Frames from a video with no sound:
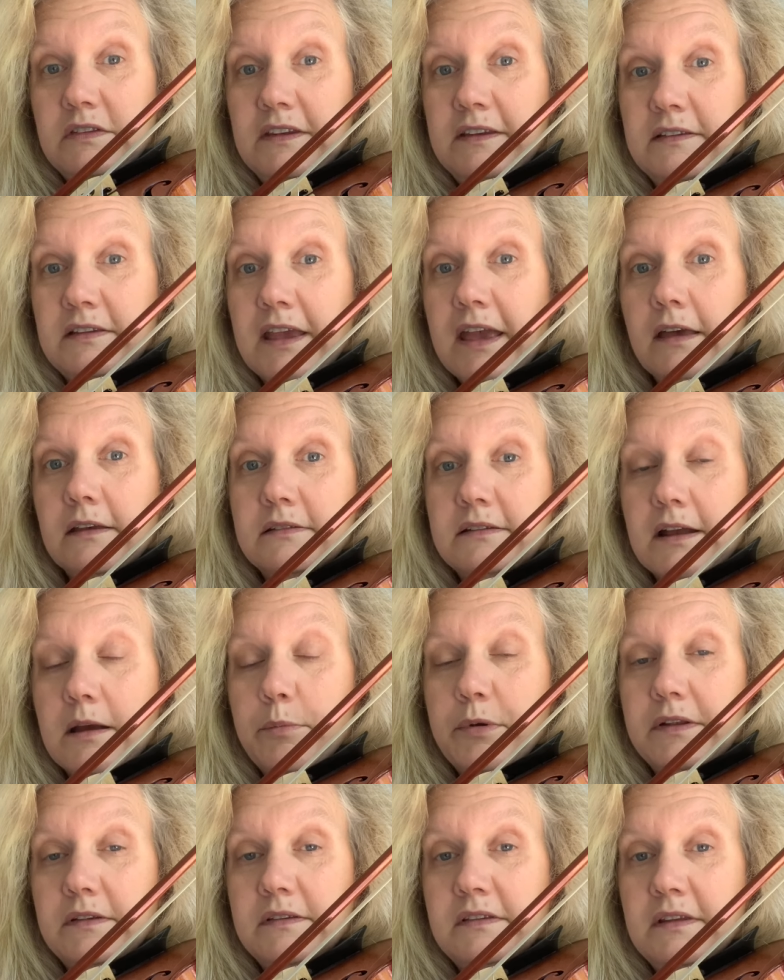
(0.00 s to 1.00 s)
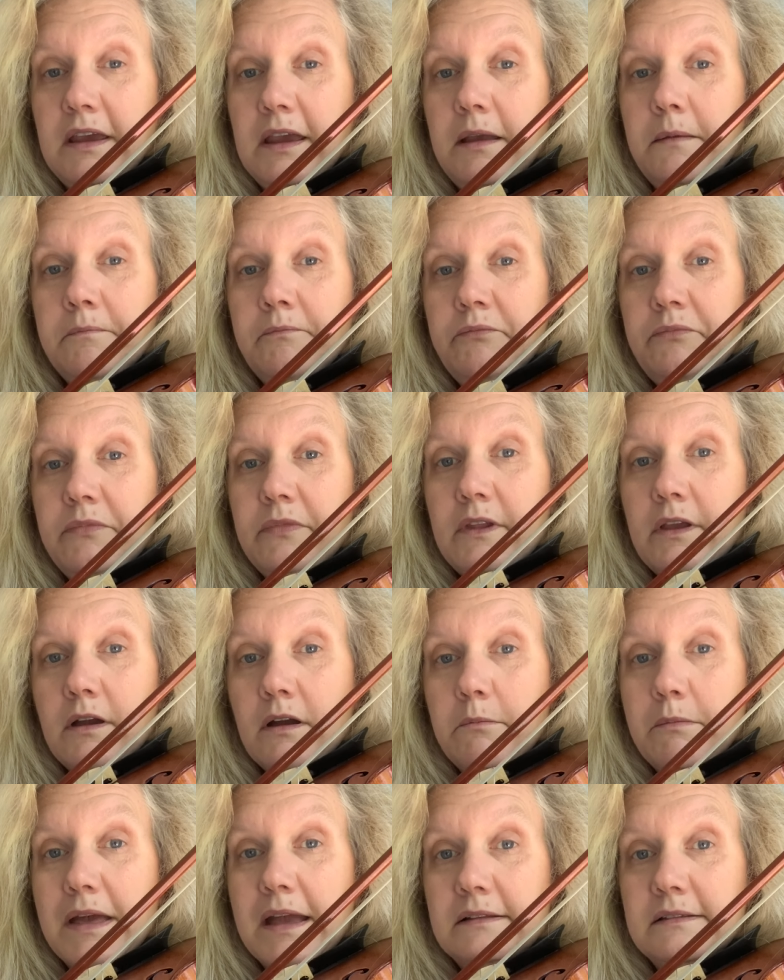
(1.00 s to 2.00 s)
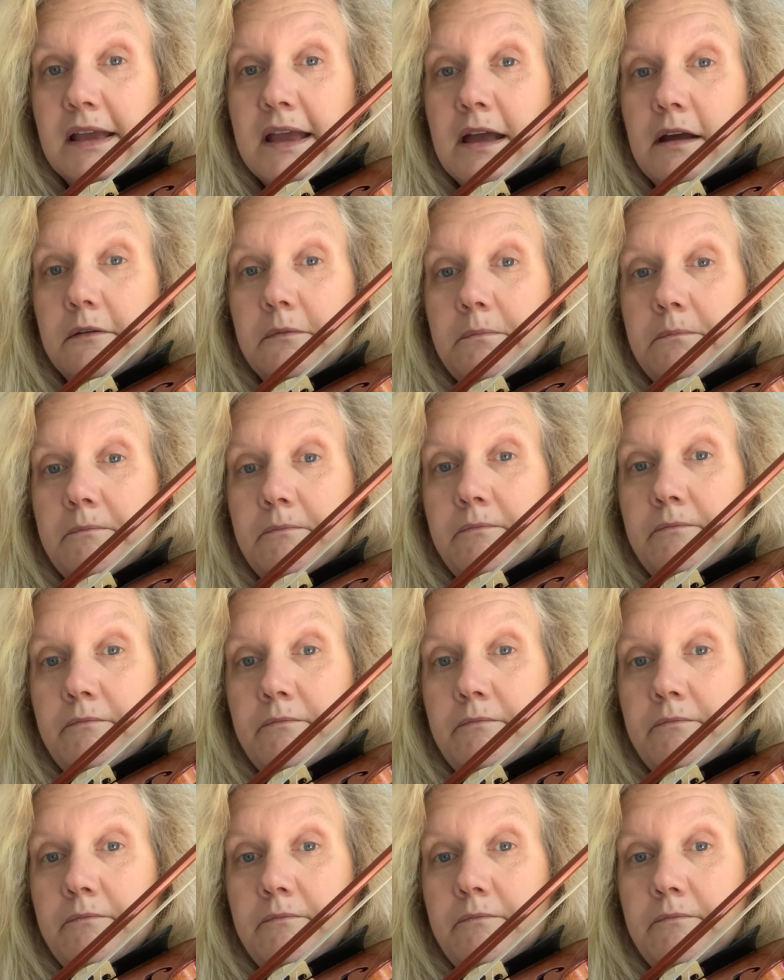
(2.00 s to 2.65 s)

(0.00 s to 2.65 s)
C scale. Stop on C. Come back down.